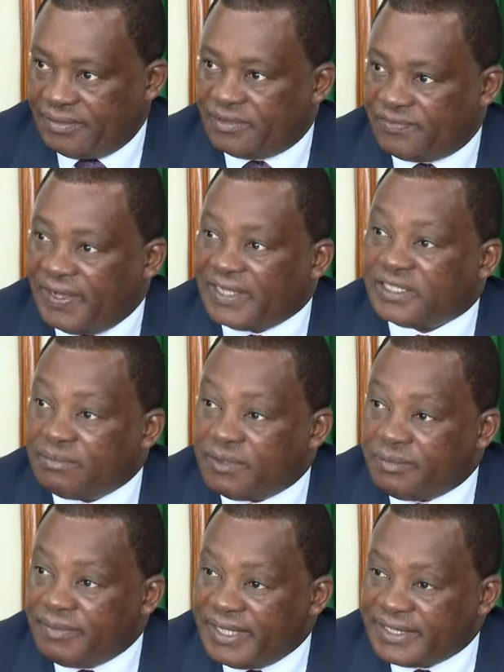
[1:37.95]
Was first
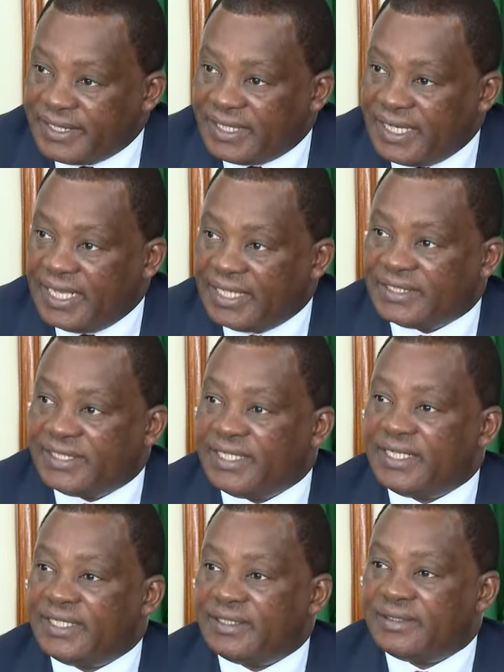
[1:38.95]
implemented
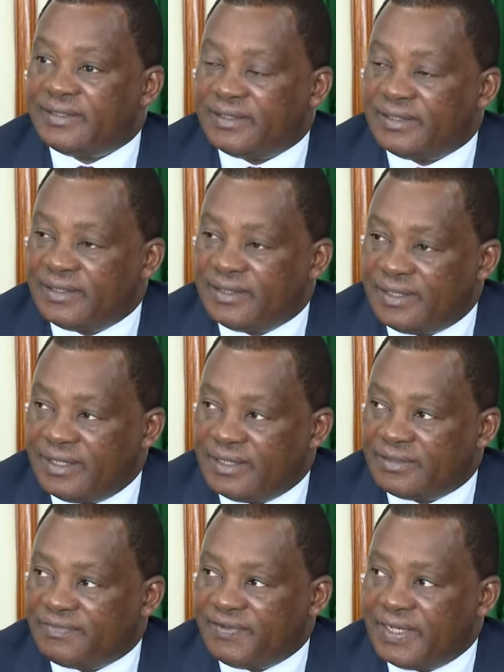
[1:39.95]
last year,
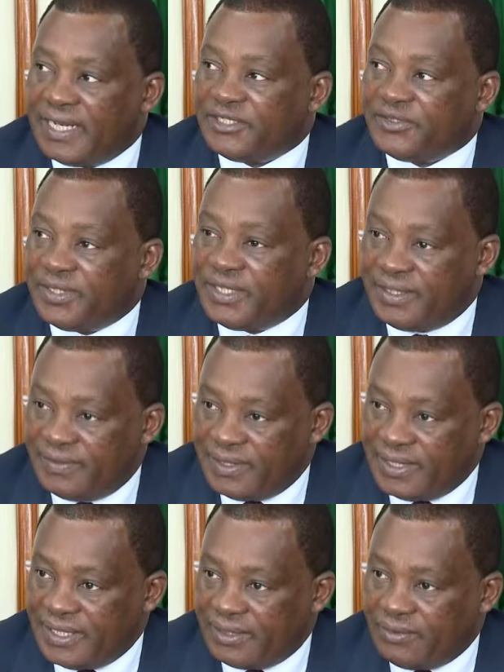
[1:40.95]
last financial year,
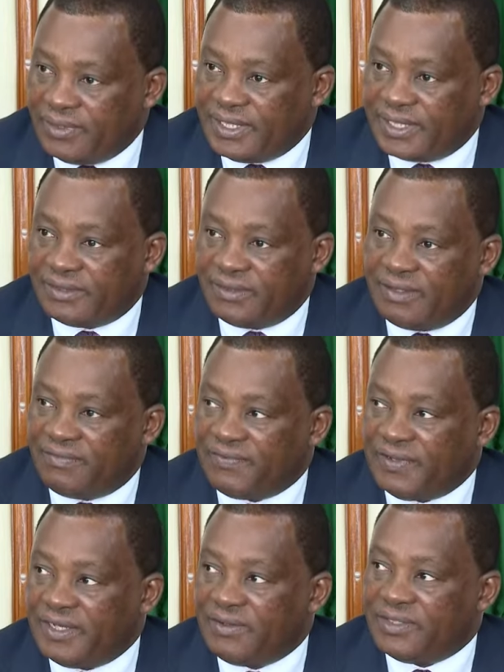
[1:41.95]
within the context of the
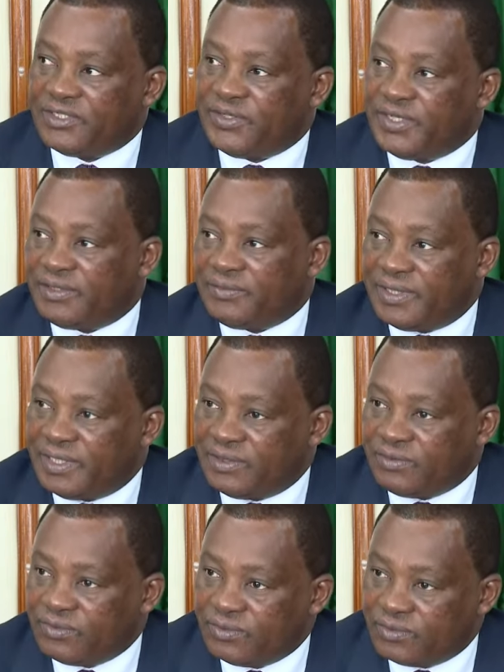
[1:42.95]
financial year
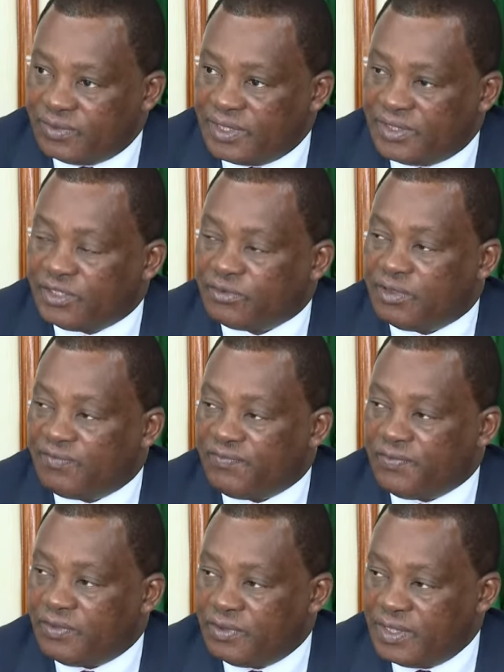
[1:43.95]
22, 23,
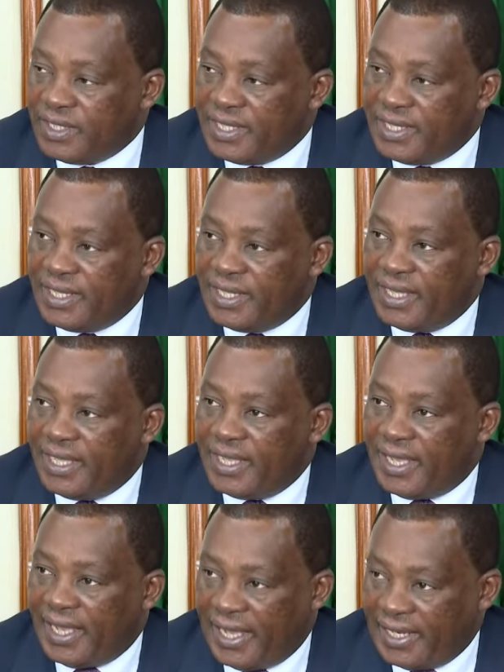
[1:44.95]
24,
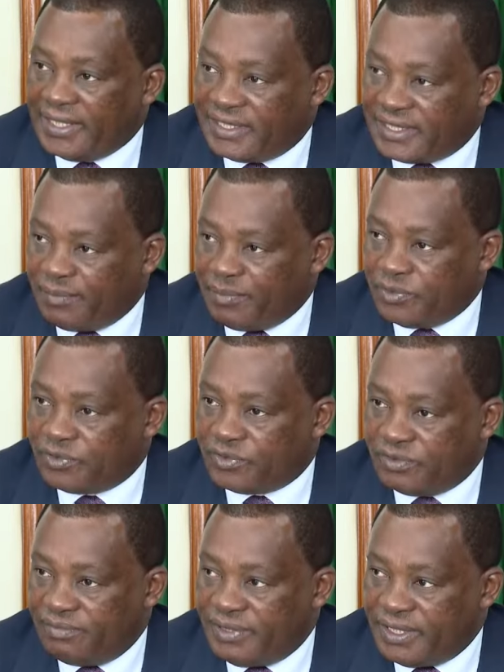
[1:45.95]
and is
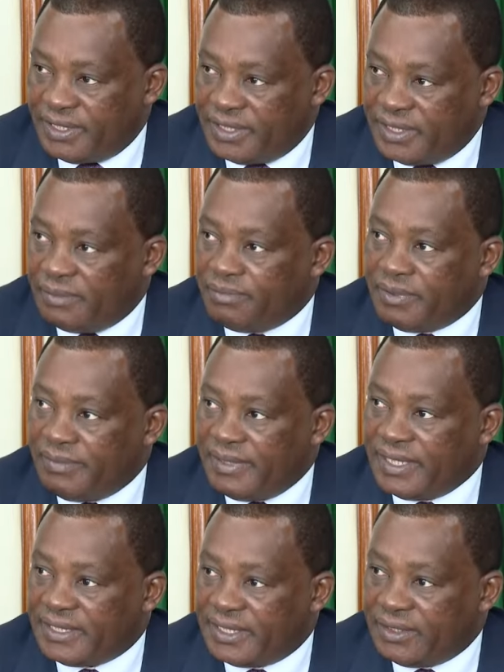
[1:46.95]
supposed to be
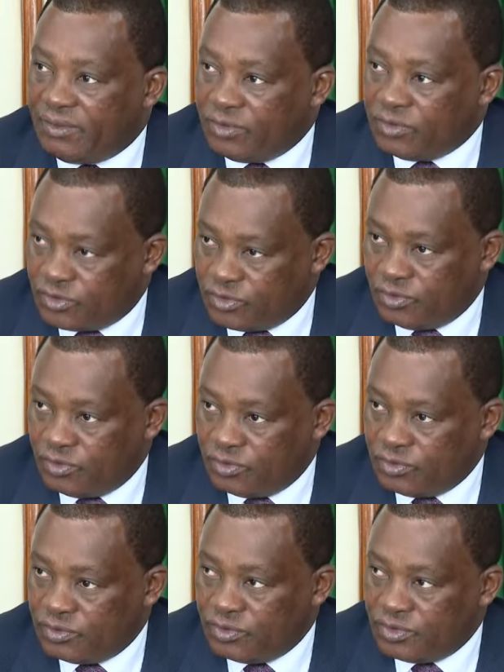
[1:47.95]
implemented also